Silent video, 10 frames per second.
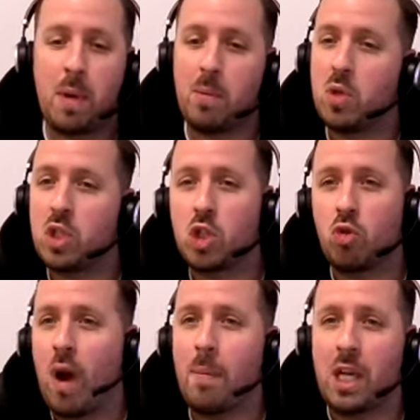people are just
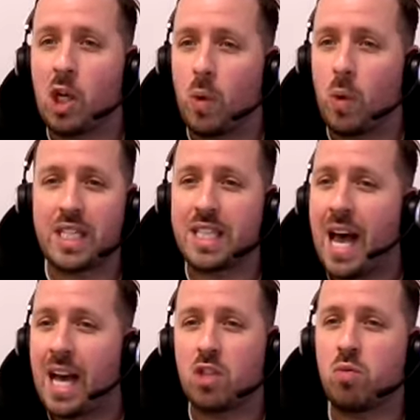grabbing quick
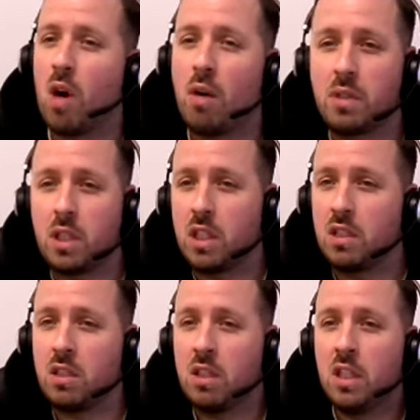snacks rather than,
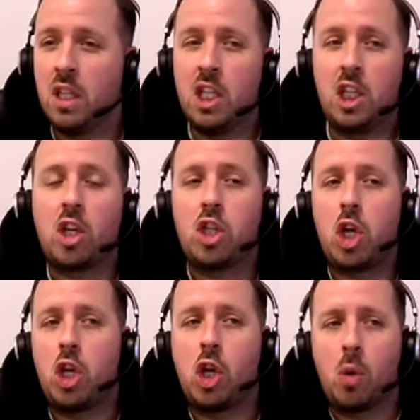you know, because
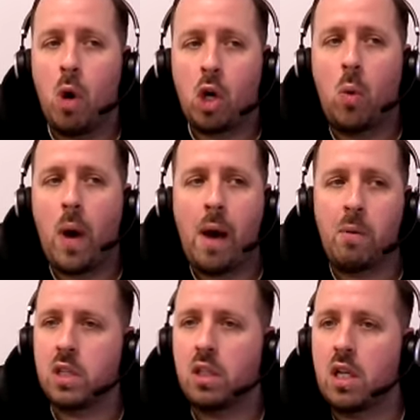you, you can work all
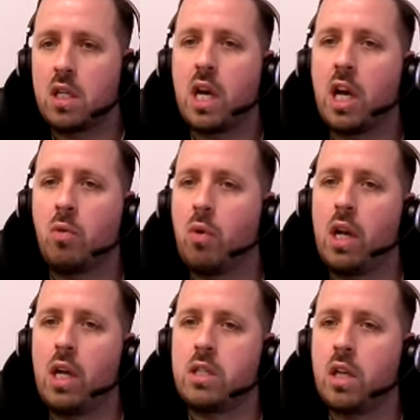hours under the sun,
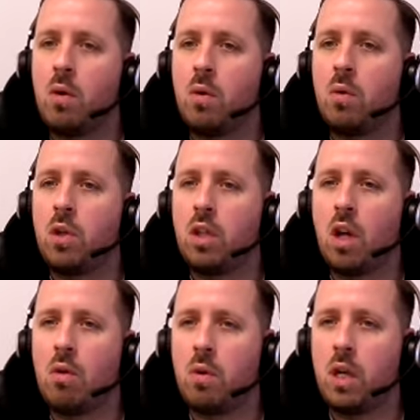really. So you
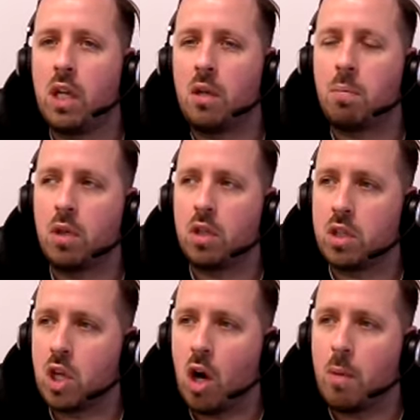don't really put the
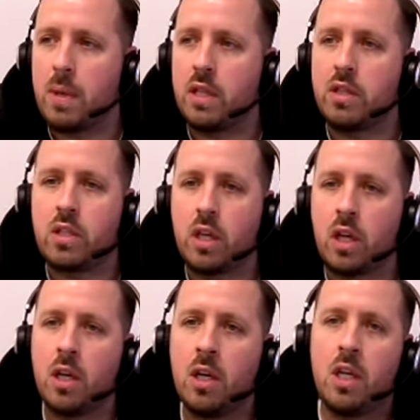time
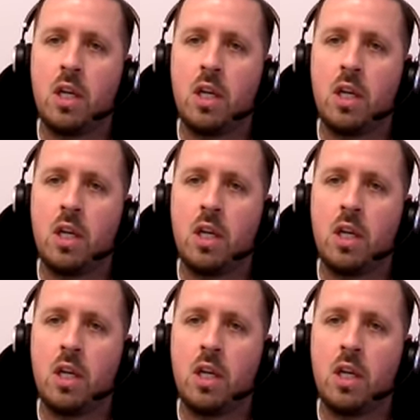into